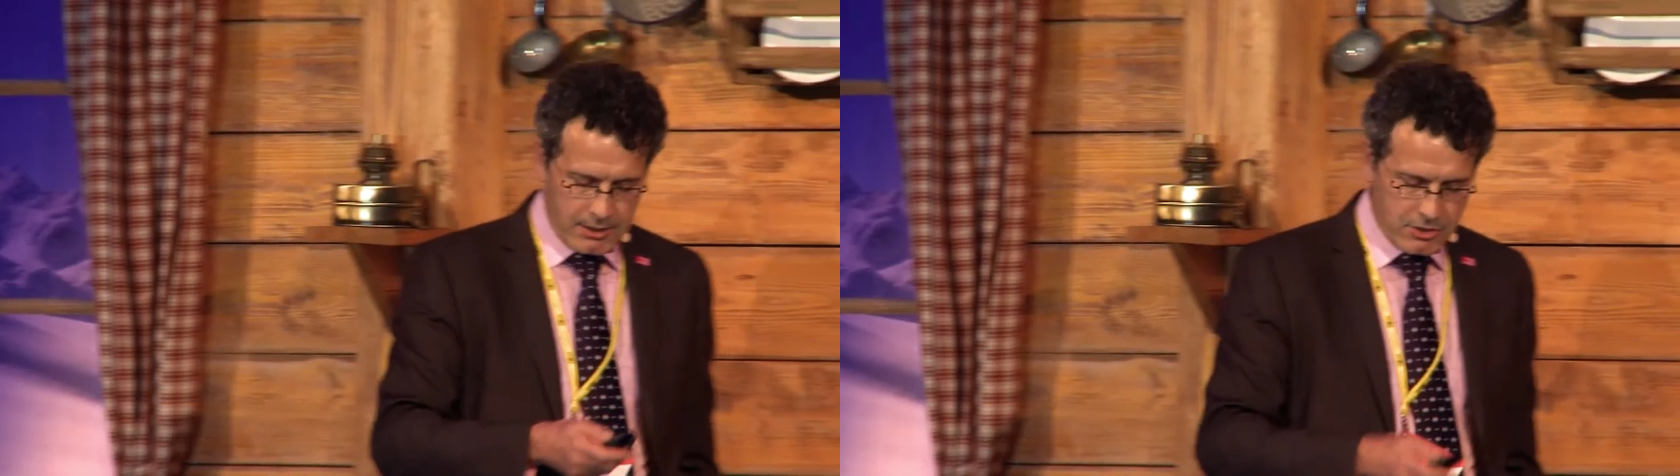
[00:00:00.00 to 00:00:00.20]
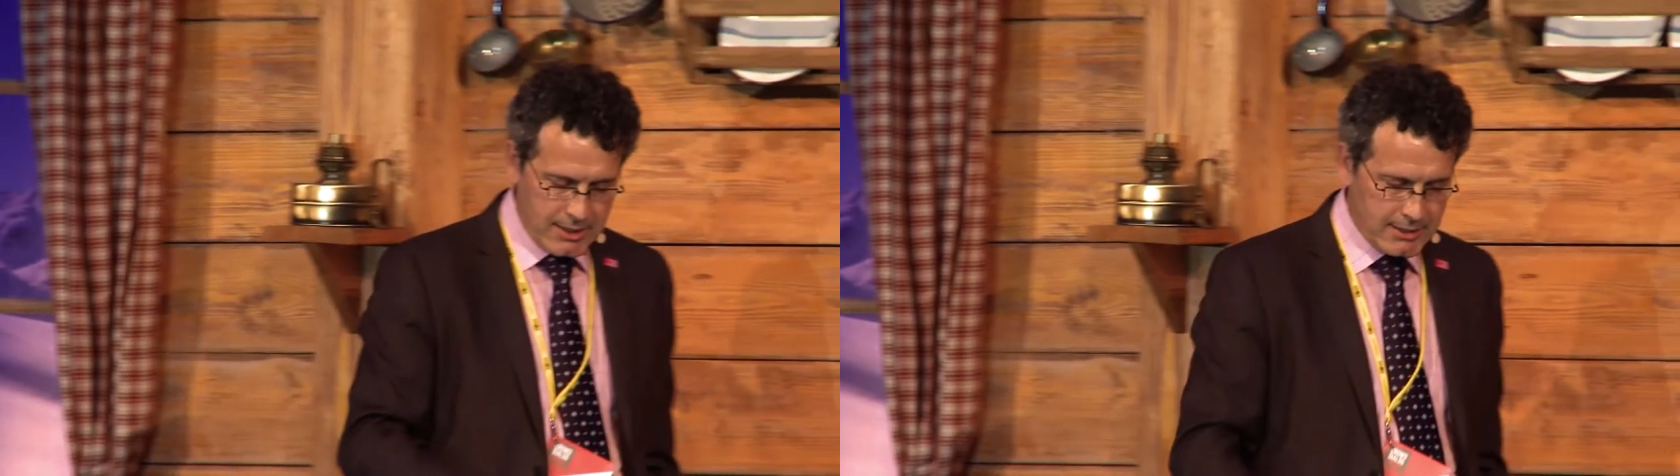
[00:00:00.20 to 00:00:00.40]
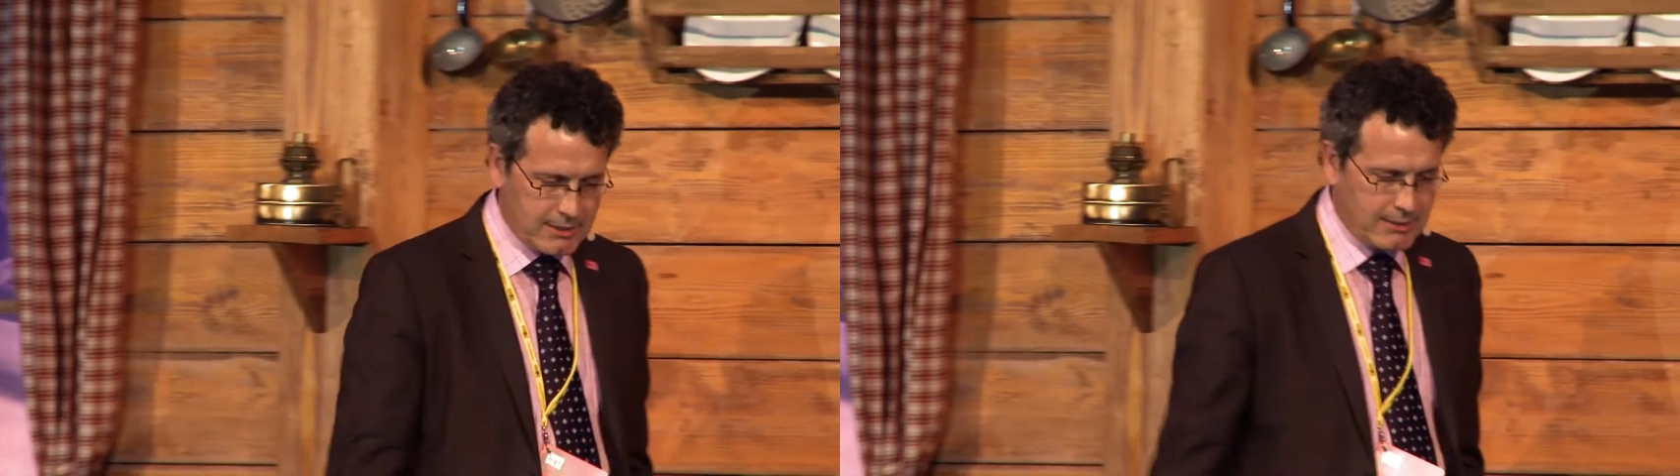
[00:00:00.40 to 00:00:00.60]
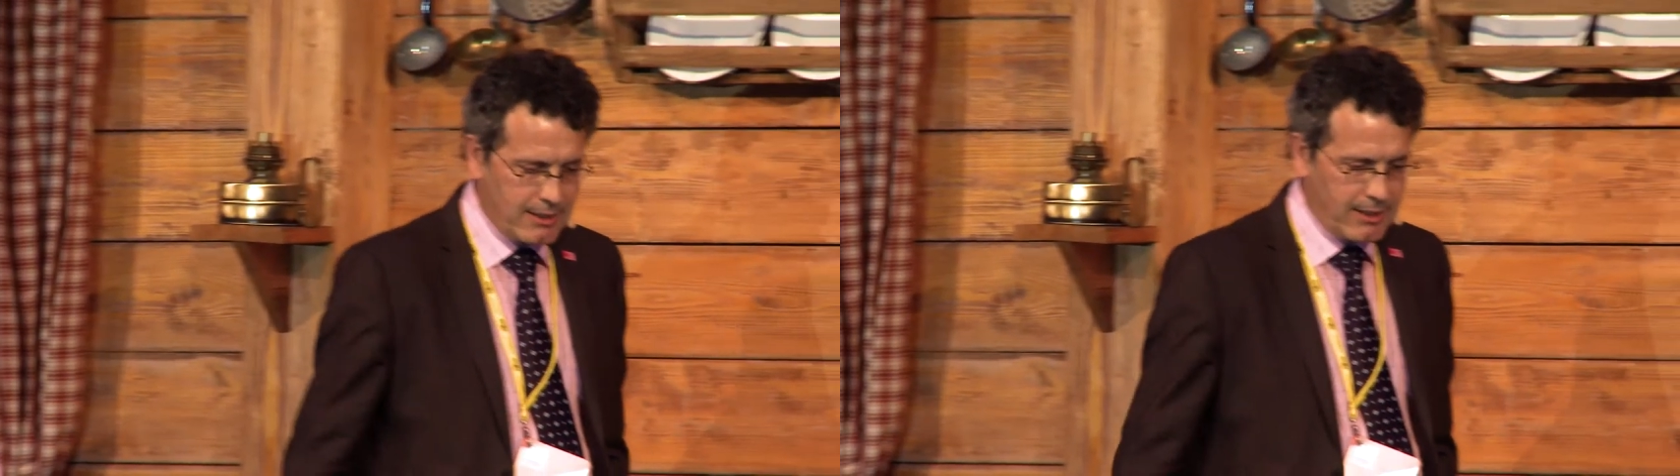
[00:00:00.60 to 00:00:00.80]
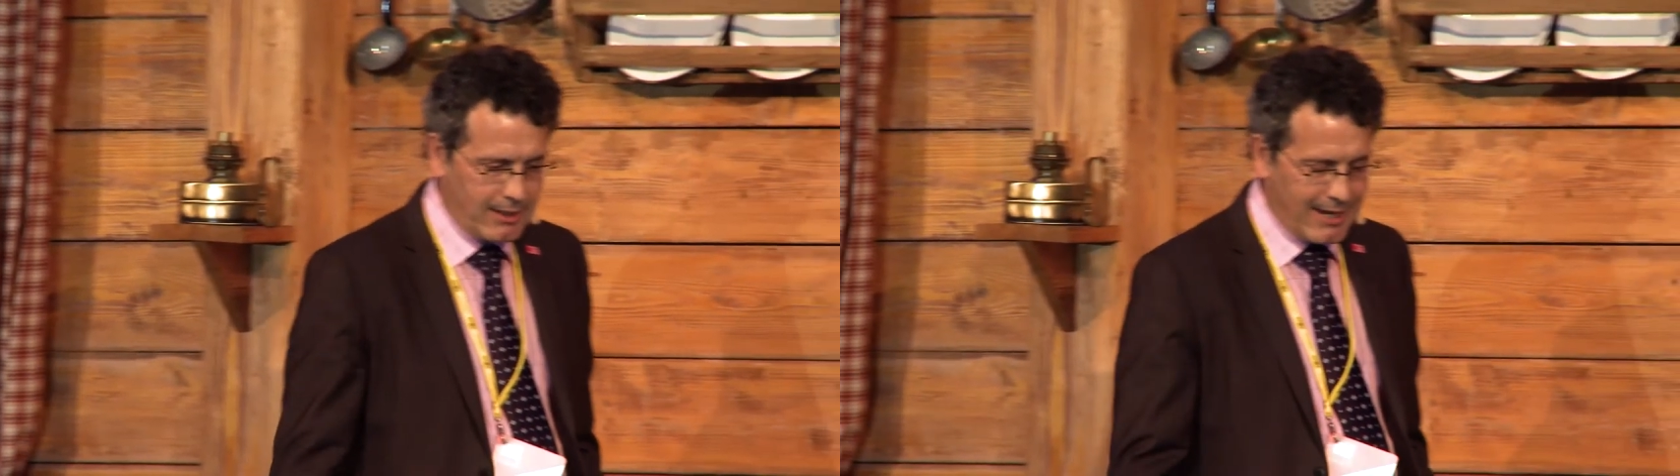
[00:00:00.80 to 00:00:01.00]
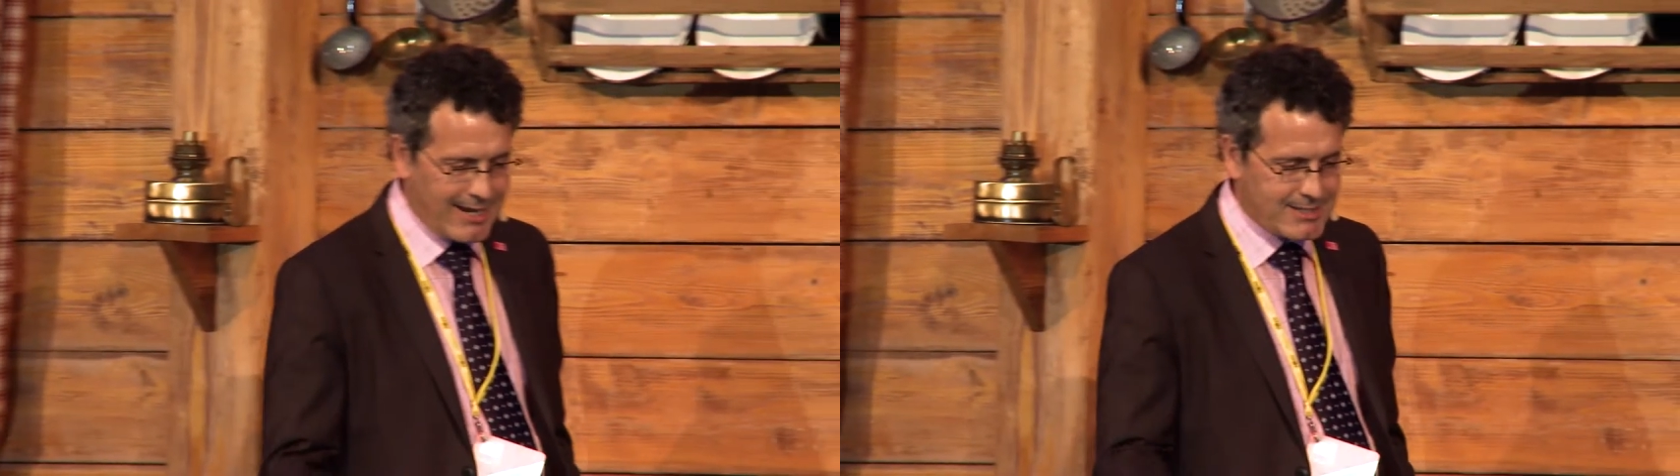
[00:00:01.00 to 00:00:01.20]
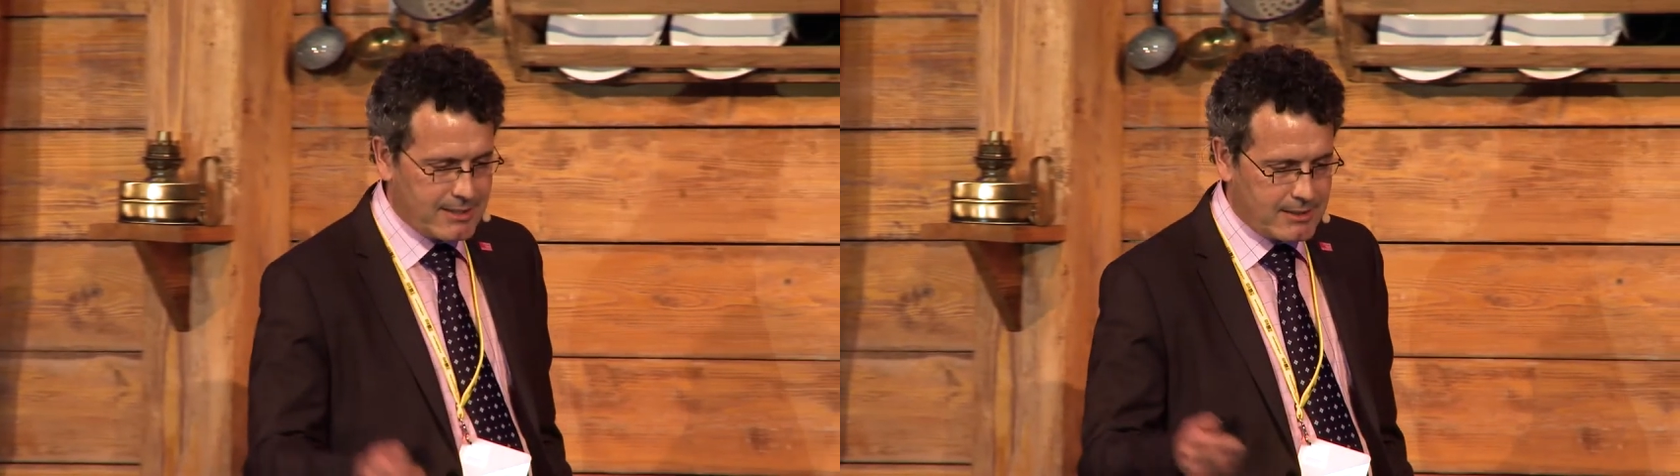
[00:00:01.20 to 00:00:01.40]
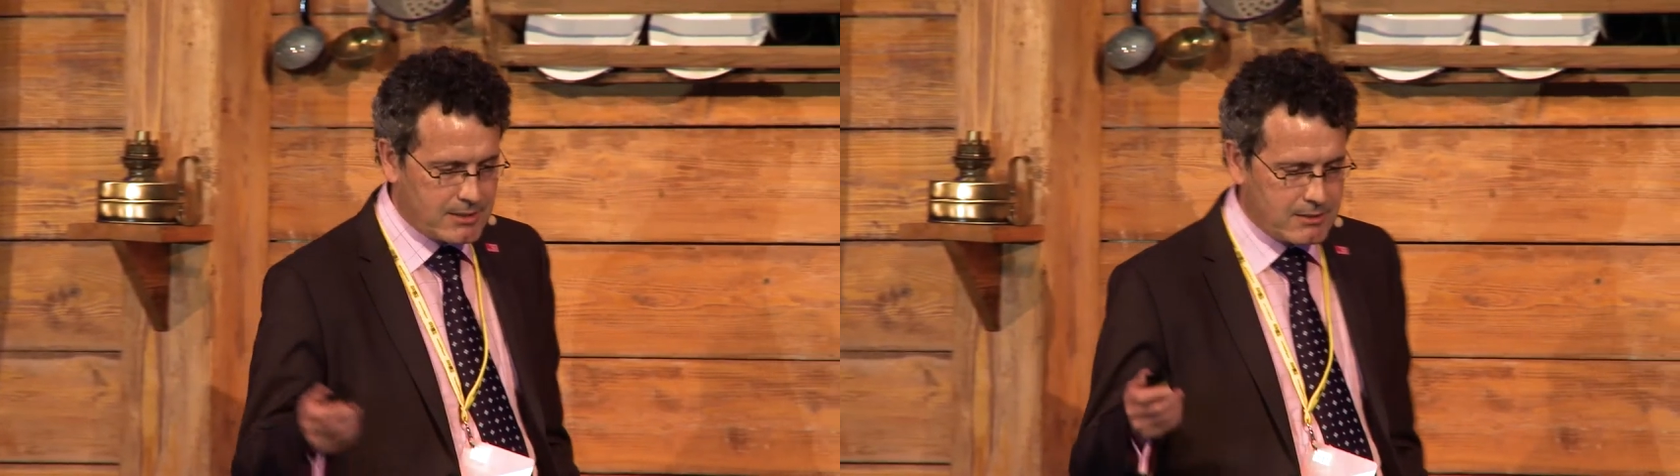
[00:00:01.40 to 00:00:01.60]
attracted their
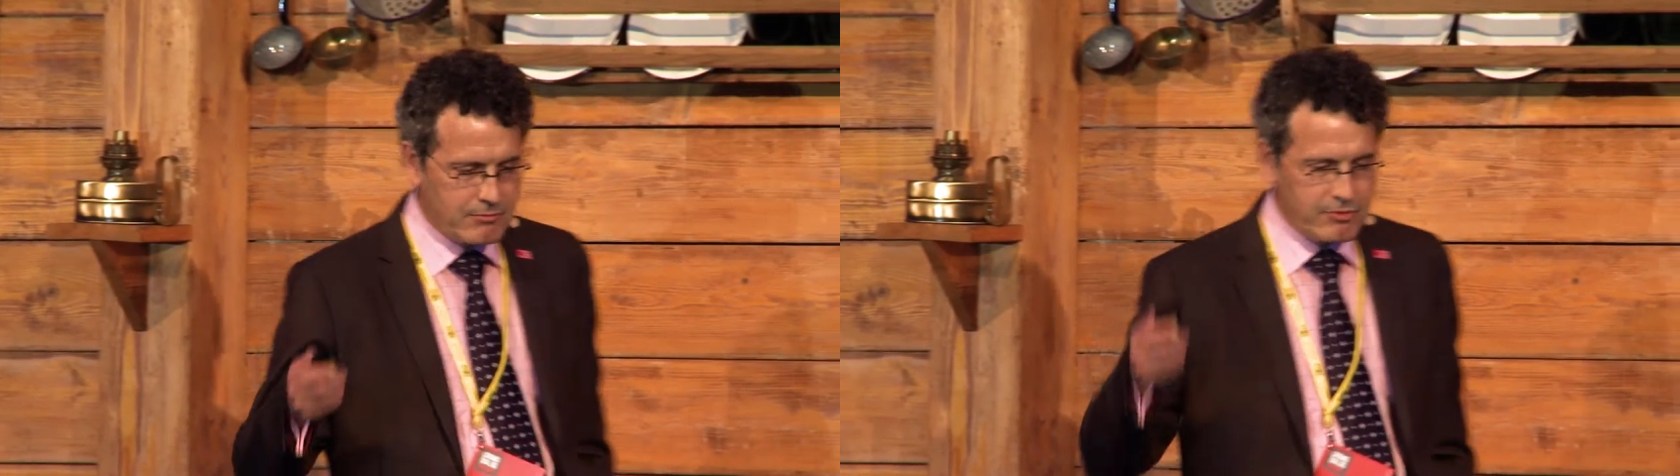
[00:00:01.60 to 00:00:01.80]
assets